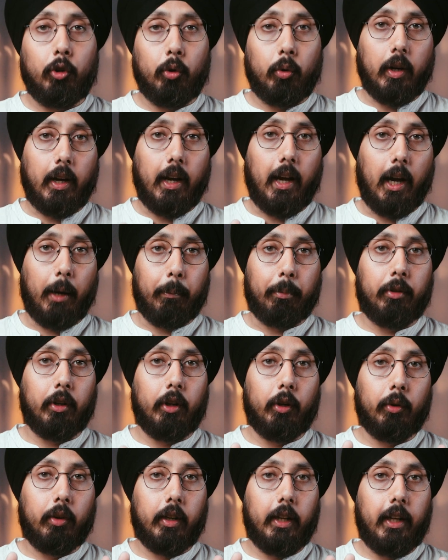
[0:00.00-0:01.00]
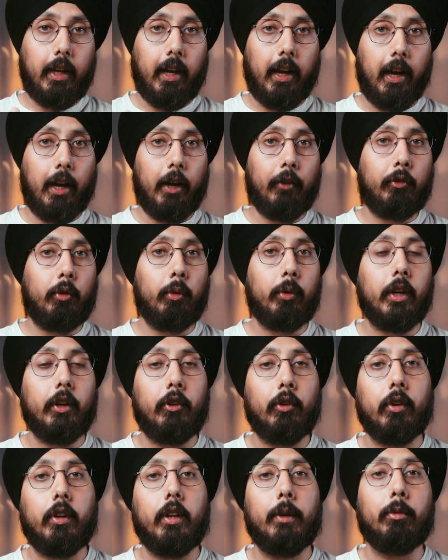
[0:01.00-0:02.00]
You absolutely have to
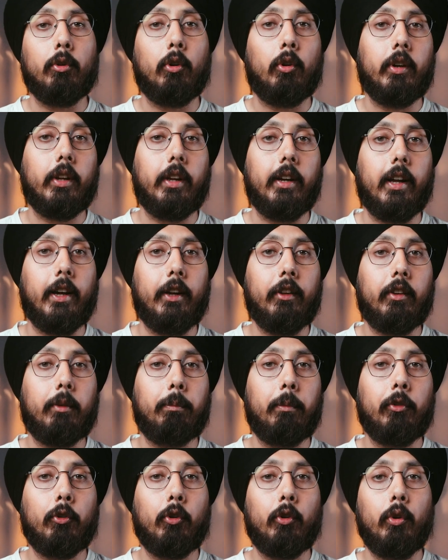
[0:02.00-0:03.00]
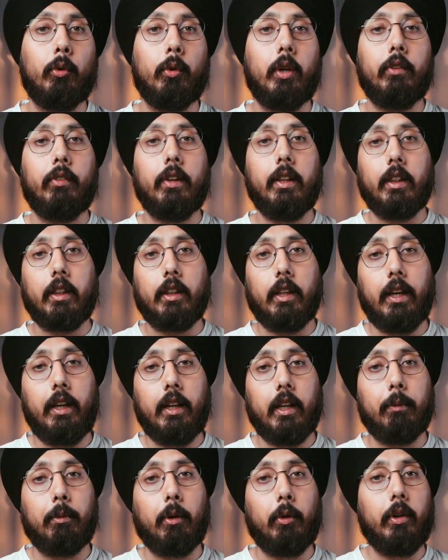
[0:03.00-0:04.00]
get your clips organized before you even
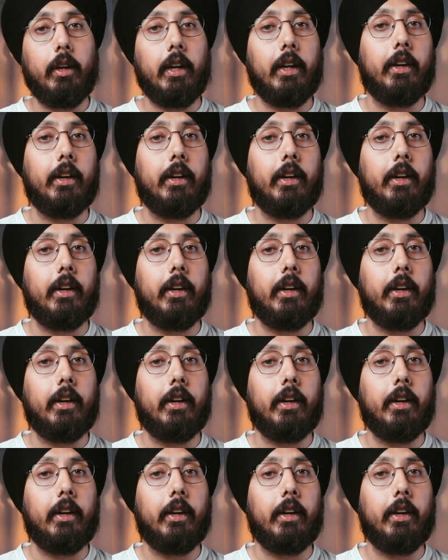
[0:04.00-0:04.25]
think about